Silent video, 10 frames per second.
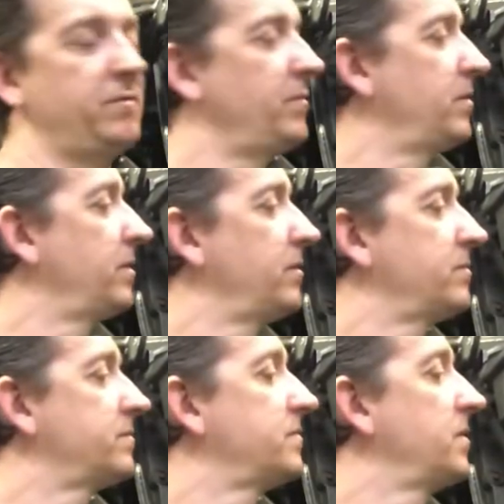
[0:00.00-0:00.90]
you know,
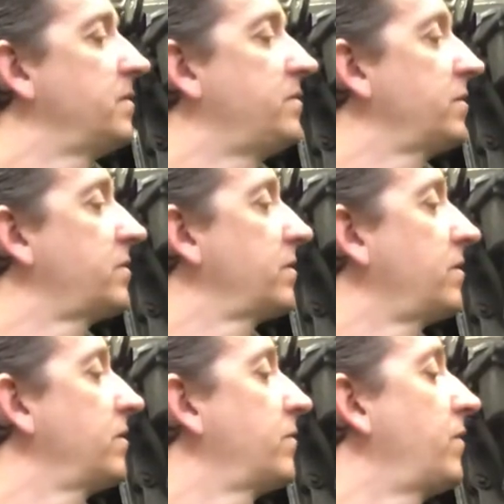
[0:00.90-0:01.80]
it's just not
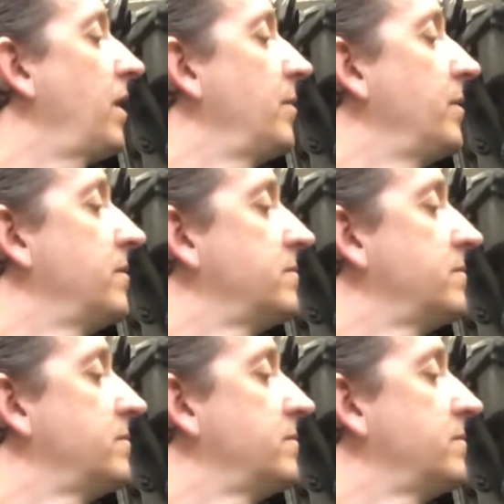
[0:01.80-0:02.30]
gonna fly, man.